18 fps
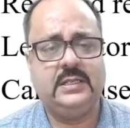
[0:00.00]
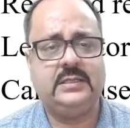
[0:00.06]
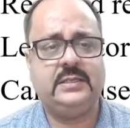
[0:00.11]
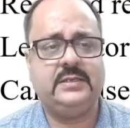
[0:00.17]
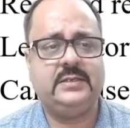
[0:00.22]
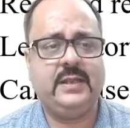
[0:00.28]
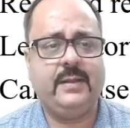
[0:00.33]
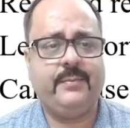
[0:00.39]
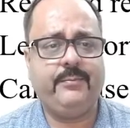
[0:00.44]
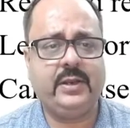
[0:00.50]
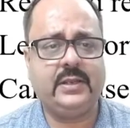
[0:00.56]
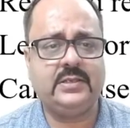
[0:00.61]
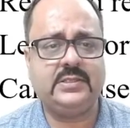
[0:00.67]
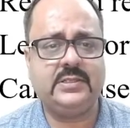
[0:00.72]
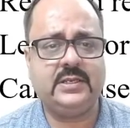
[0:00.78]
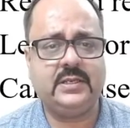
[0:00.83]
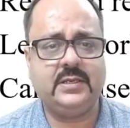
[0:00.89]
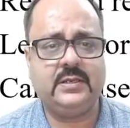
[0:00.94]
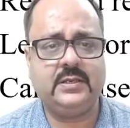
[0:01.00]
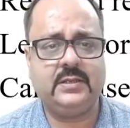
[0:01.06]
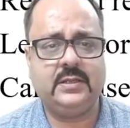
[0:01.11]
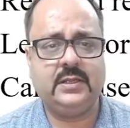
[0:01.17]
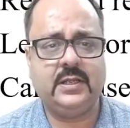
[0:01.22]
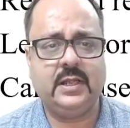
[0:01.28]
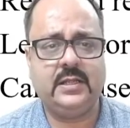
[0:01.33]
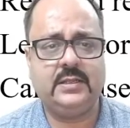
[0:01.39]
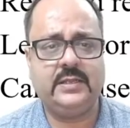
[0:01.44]
The temperature
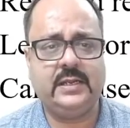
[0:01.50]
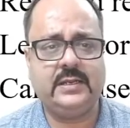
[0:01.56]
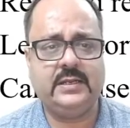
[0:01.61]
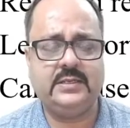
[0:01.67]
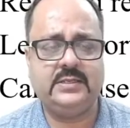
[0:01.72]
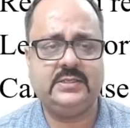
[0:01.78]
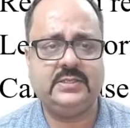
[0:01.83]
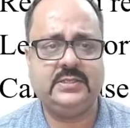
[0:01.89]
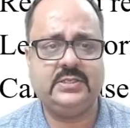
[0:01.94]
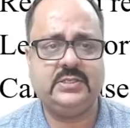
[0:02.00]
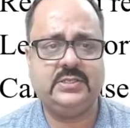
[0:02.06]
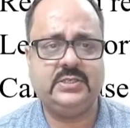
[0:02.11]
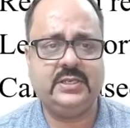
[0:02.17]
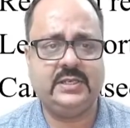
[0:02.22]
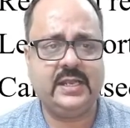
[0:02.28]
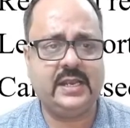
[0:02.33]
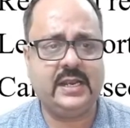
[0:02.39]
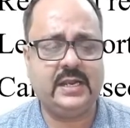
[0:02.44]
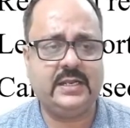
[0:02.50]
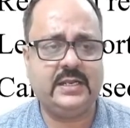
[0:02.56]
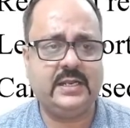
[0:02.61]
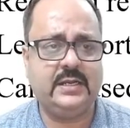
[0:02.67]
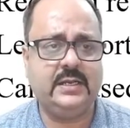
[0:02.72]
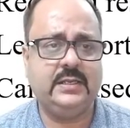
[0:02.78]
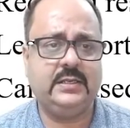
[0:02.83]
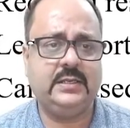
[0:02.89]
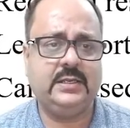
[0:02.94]
that is
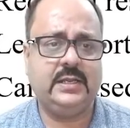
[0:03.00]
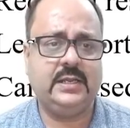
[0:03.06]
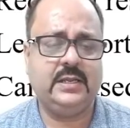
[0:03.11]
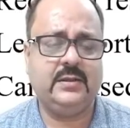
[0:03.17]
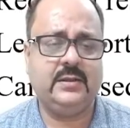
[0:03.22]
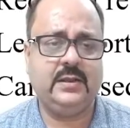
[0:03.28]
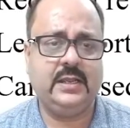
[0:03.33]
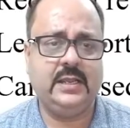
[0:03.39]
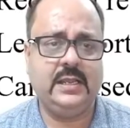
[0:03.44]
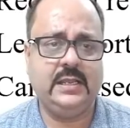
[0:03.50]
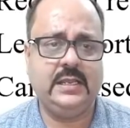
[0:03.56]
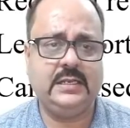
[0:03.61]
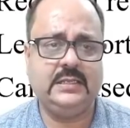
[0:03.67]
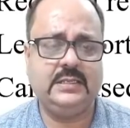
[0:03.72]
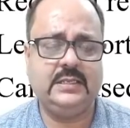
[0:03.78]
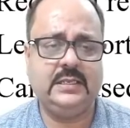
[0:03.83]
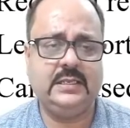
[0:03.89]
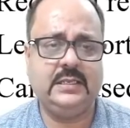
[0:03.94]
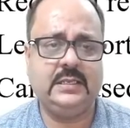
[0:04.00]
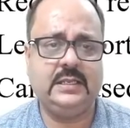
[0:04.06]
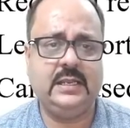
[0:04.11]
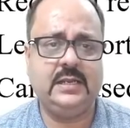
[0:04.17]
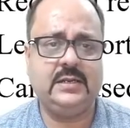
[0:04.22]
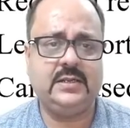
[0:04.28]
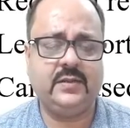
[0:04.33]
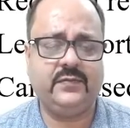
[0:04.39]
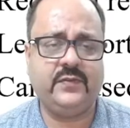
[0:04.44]
generated in the
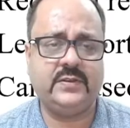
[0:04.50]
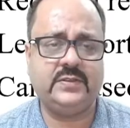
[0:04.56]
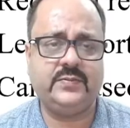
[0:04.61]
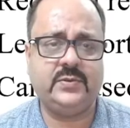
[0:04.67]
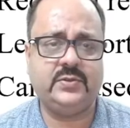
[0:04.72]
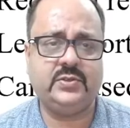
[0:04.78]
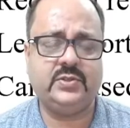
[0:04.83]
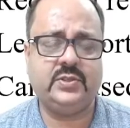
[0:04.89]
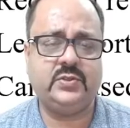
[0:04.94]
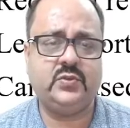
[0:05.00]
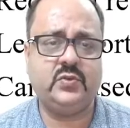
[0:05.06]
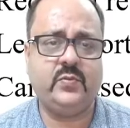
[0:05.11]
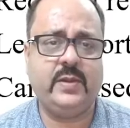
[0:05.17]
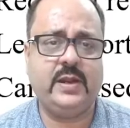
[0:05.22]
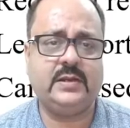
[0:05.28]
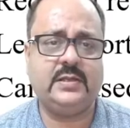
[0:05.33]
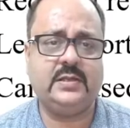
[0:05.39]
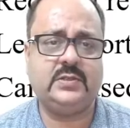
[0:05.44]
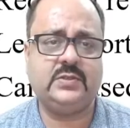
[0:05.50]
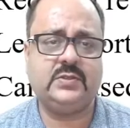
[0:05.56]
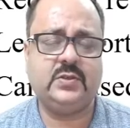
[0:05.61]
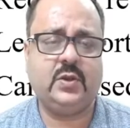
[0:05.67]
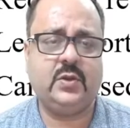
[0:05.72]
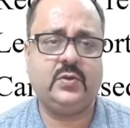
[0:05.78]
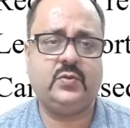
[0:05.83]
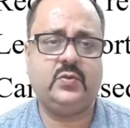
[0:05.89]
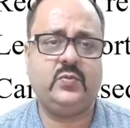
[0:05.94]
interface between the two metals
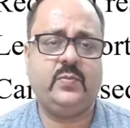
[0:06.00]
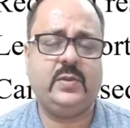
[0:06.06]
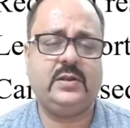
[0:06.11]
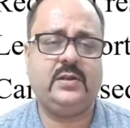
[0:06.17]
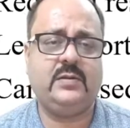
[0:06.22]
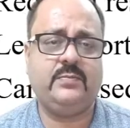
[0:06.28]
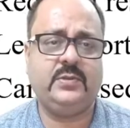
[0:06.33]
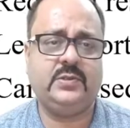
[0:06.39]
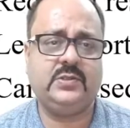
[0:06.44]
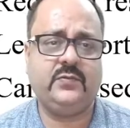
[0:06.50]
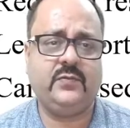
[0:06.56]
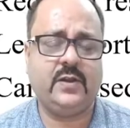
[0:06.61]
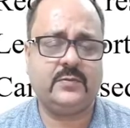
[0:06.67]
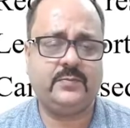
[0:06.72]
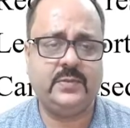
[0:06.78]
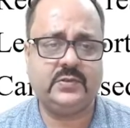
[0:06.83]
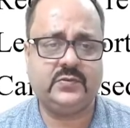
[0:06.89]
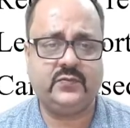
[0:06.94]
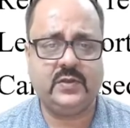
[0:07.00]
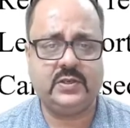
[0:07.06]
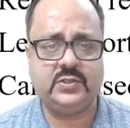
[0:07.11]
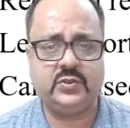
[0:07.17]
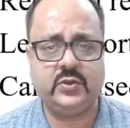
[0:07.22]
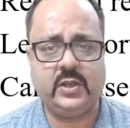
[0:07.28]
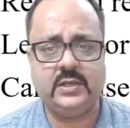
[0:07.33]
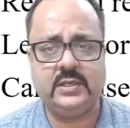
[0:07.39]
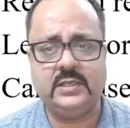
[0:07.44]
or two metal piece of work piece we are
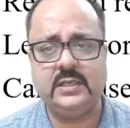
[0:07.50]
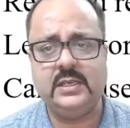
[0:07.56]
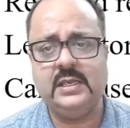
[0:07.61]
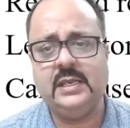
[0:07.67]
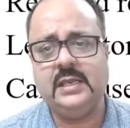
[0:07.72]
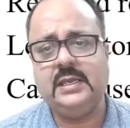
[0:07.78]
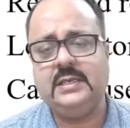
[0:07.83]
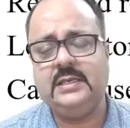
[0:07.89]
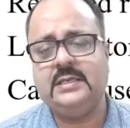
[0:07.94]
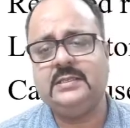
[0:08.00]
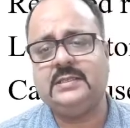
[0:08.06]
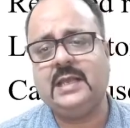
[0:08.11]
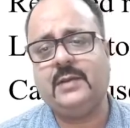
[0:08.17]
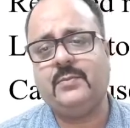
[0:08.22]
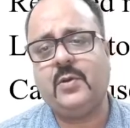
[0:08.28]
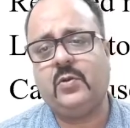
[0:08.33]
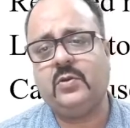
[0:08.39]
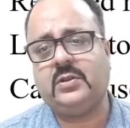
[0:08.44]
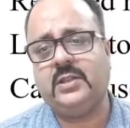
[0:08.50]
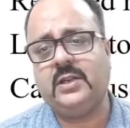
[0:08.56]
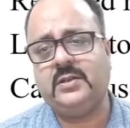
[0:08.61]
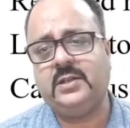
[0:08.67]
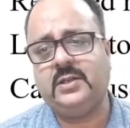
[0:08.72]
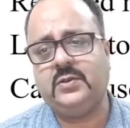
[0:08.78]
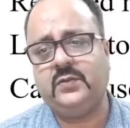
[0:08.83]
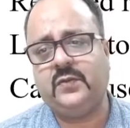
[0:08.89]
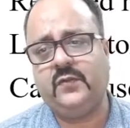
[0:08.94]
joining is about
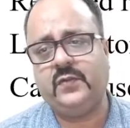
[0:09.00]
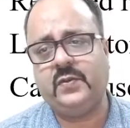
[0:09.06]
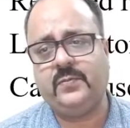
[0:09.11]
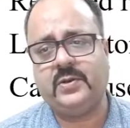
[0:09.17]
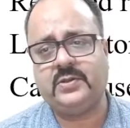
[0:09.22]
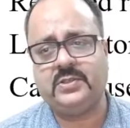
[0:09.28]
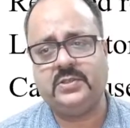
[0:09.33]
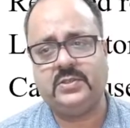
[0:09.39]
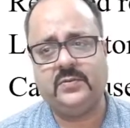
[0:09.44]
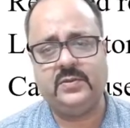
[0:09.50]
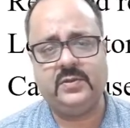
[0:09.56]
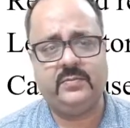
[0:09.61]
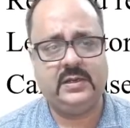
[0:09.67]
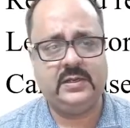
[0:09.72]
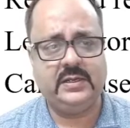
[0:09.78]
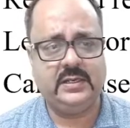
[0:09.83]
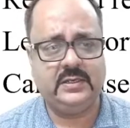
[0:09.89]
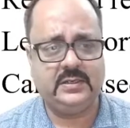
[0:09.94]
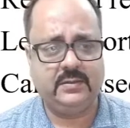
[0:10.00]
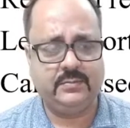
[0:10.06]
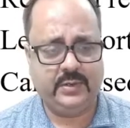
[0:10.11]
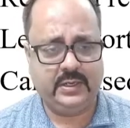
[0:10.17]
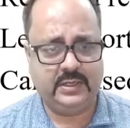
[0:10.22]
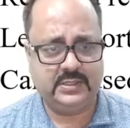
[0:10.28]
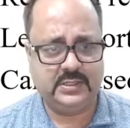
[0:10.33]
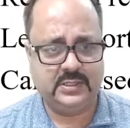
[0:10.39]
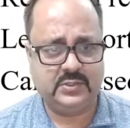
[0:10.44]
30 to 50% of the melting
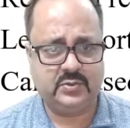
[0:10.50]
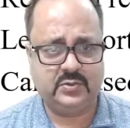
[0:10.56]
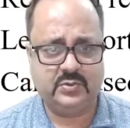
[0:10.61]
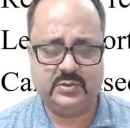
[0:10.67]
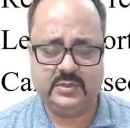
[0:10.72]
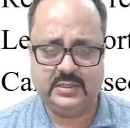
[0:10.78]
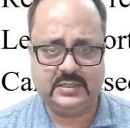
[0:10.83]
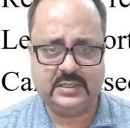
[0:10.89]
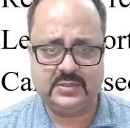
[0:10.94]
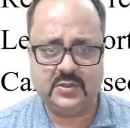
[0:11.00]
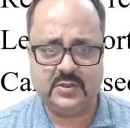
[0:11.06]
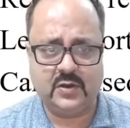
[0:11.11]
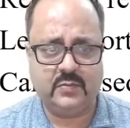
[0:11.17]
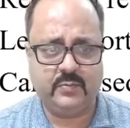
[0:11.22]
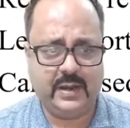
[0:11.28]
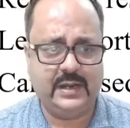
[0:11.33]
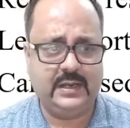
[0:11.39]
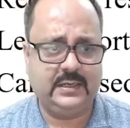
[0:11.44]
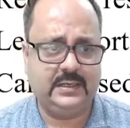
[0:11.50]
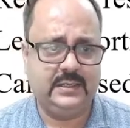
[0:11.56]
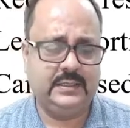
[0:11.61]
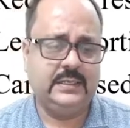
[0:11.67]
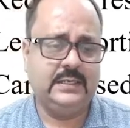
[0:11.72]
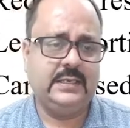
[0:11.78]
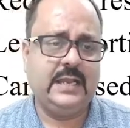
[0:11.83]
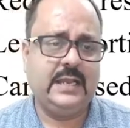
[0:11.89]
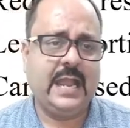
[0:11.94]
temperature. So it does not melt,
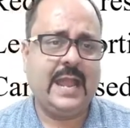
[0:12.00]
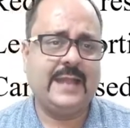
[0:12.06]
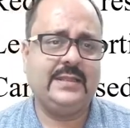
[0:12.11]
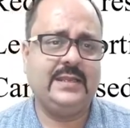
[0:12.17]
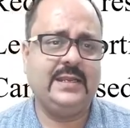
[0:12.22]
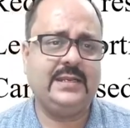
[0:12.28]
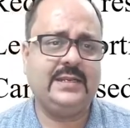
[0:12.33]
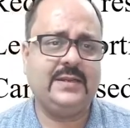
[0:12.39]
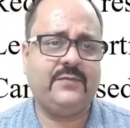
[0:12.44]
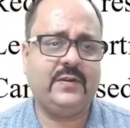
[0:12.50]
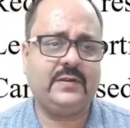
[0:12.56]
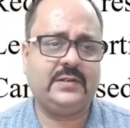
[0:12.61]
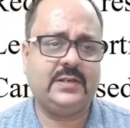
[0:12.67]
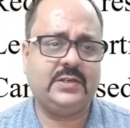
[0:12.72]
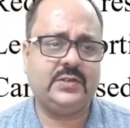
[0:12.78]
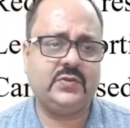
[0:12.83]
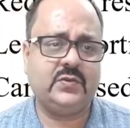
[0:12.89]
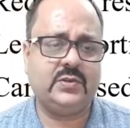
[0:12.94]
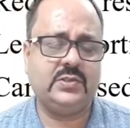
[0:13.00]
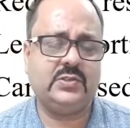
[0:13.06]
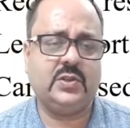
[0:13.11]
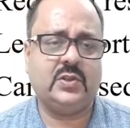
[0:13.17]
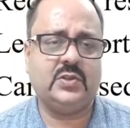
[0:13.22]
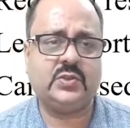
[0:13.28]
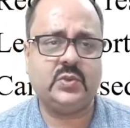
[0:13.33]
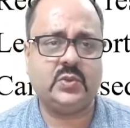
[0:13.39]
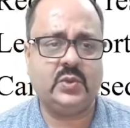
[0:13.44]
and the heat affected zone is
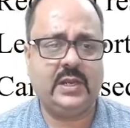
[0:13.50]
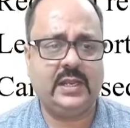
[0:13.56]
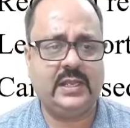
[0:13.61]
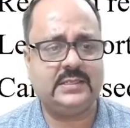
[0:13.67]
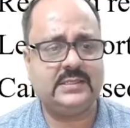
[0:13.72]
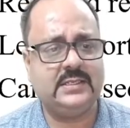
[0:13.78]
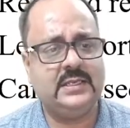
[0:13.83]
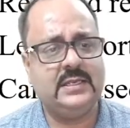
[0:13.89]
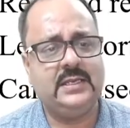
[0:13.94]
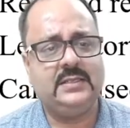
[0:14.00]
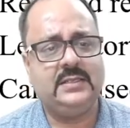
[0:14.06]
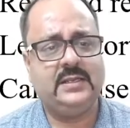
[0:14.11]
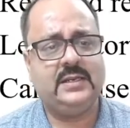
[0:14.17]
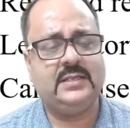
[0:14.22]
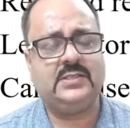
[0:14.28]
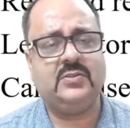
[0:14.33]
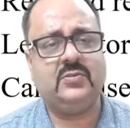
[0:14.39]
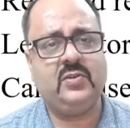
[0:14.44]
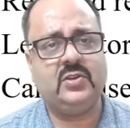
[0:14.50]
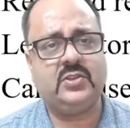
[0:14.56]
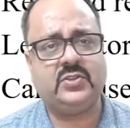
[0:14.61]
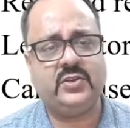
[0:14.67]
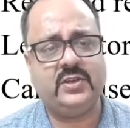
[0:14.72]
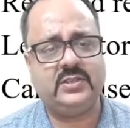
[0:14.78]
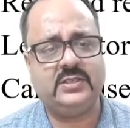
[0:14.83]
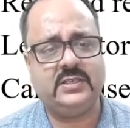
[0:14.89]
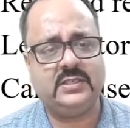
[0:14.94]
also less. The residual
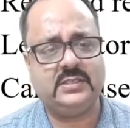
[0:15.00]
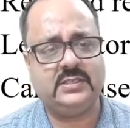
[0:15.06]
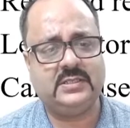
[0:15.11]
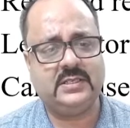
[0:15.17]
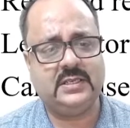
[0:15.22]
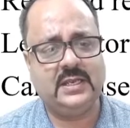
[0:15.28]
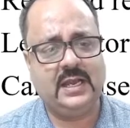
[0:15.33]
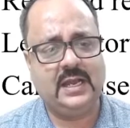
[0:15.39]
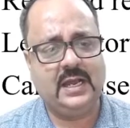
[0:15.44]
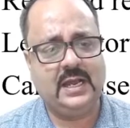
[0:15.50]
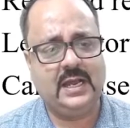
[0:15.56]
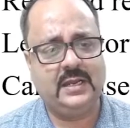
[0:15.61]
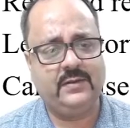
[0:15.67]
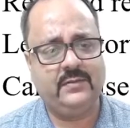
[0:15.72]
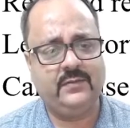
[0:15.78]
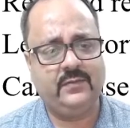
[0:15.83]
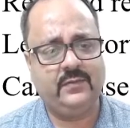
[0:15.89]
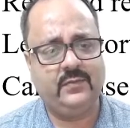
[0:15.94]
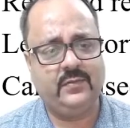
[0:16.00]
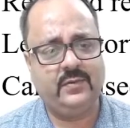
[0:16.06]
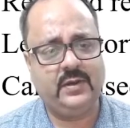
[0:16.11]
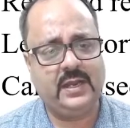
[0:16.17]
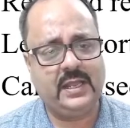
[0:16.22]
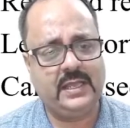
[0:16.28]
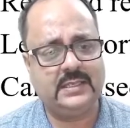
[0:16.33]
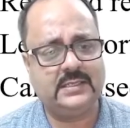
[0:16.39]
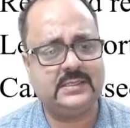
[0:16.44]
stresses are
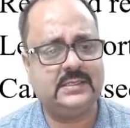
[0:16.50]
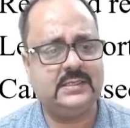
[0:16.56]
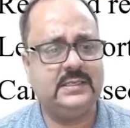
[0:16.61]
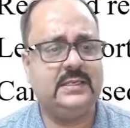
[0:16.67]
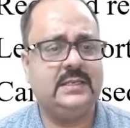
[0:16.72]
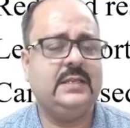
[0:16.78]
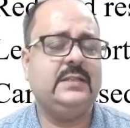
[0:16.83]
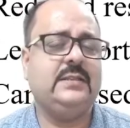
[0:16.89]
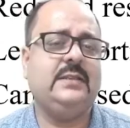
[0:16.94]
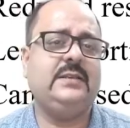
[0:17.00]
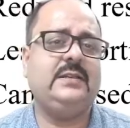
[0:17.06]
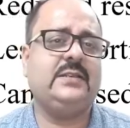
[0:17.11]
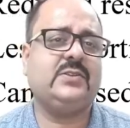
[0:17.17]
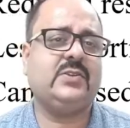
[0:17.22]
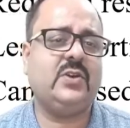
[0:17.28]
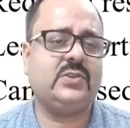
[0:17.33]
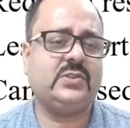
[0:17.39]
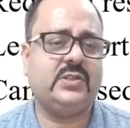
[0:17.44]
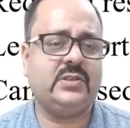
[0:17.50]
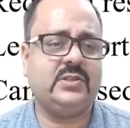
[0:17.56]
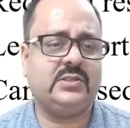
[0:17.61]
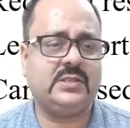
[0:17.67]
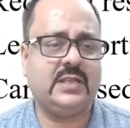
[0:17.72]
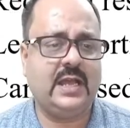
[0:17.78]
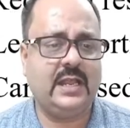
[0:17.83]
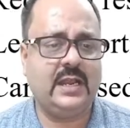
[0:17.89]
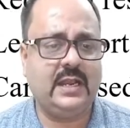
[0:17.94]
less. The
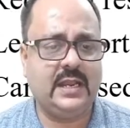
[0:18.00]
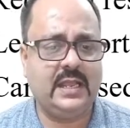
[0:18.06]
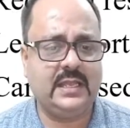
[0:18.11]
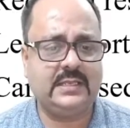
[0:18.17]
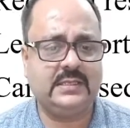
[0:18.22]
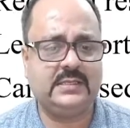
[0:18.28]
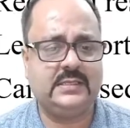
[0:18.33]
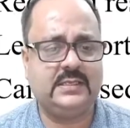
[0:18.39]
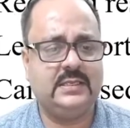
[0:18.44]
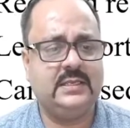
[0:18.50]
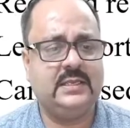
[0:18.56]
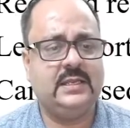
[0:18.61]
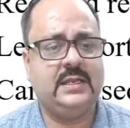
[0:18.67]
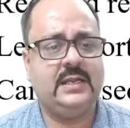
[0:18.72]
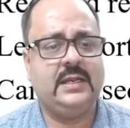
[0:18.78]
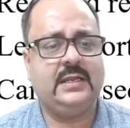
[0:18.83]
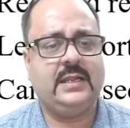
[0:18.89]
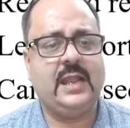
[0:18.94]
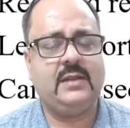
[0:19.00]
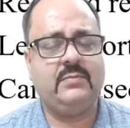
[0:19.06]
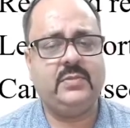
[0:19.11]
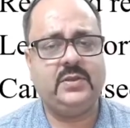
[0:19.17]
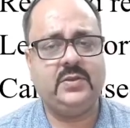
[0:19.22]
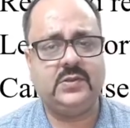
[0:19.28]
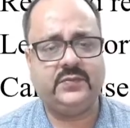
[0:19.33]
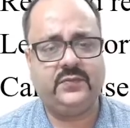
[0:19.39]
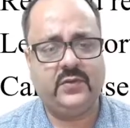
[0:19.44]
distortions are less. Can be
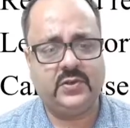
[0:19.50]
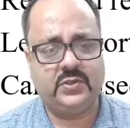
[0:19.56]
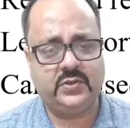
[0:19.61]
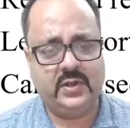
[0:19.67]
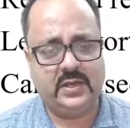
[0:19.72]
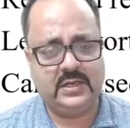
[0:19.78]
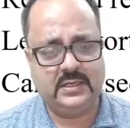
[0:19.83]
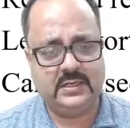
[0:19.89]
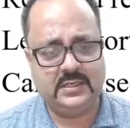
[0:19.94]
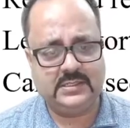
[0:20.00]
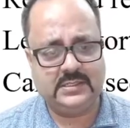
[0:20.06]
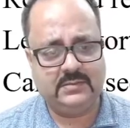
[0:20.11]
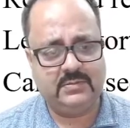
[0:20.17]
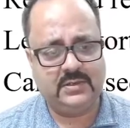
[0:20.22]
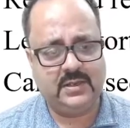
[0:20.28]
used for joining dissimilar